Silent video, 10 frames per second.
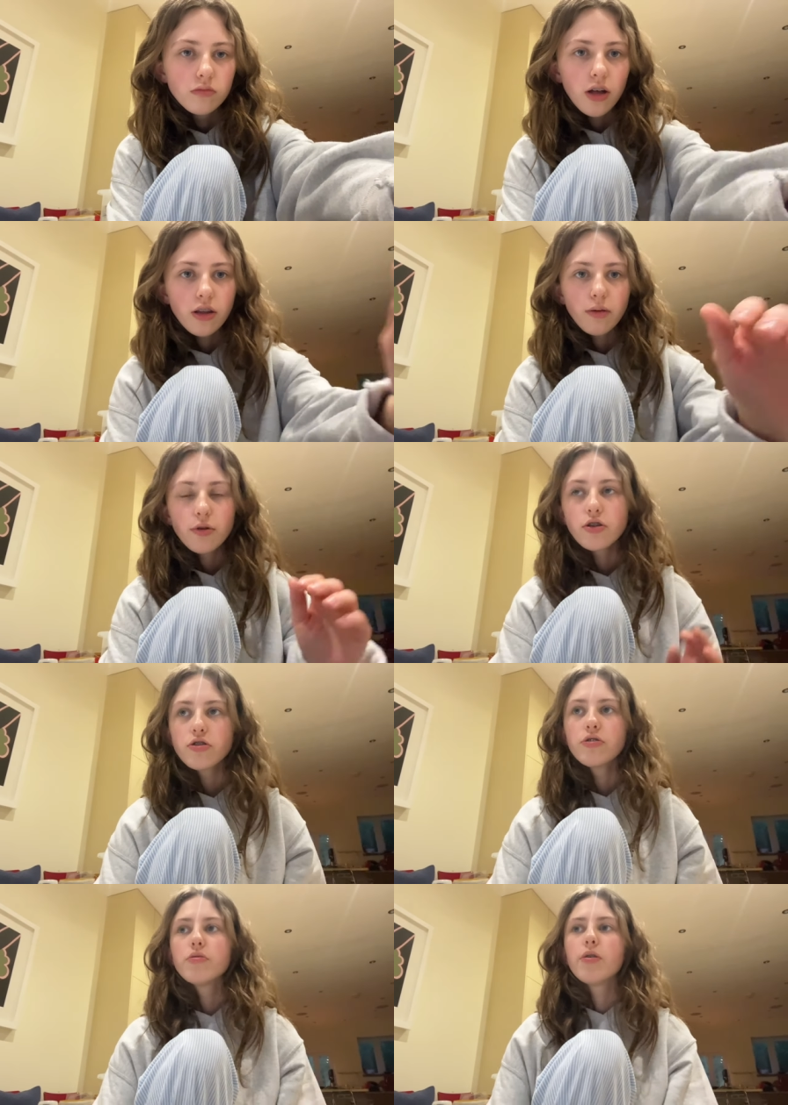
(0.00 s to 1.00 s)
I think I'm gonna
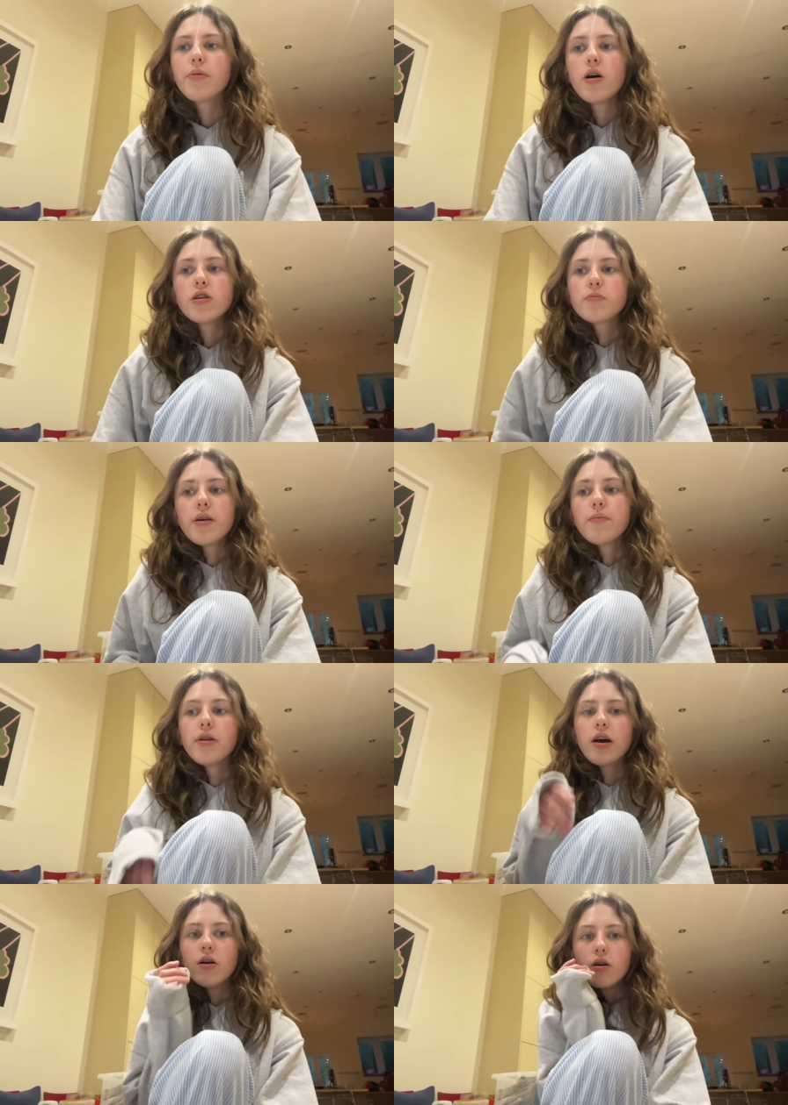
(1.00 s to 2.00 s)
do a past paper
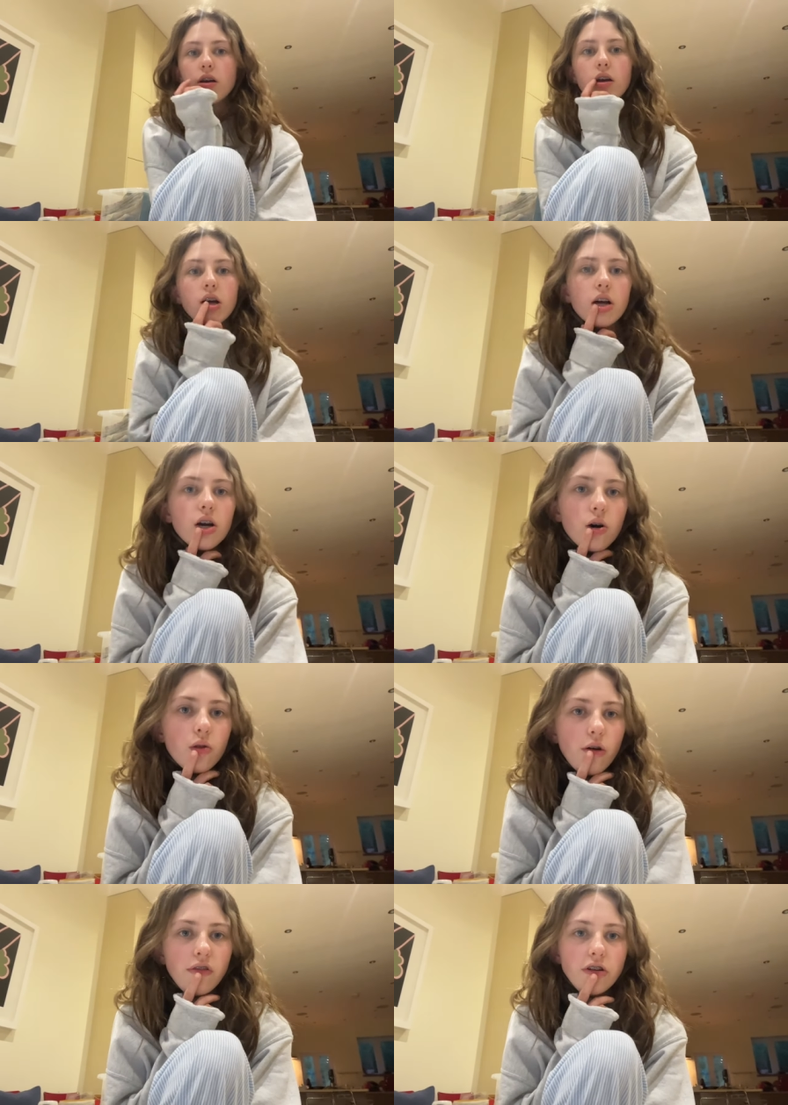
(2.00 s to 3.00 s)
now.
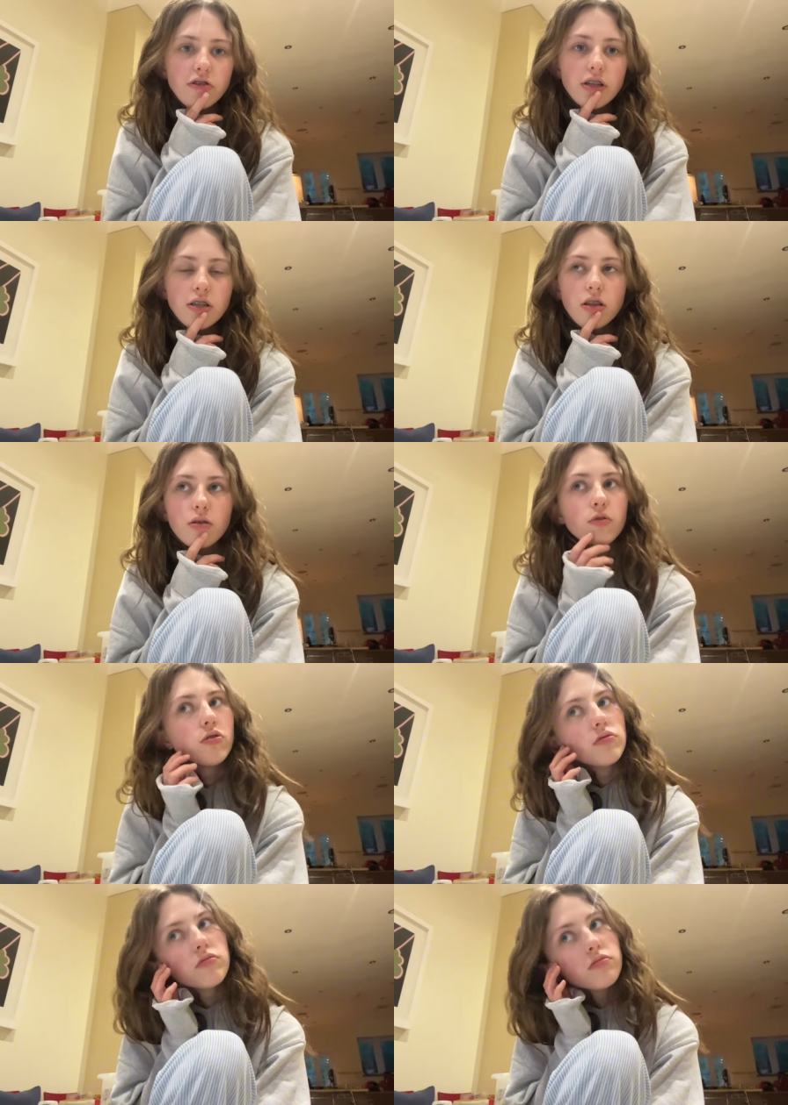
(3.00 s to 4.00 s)
Although I've literally done them all.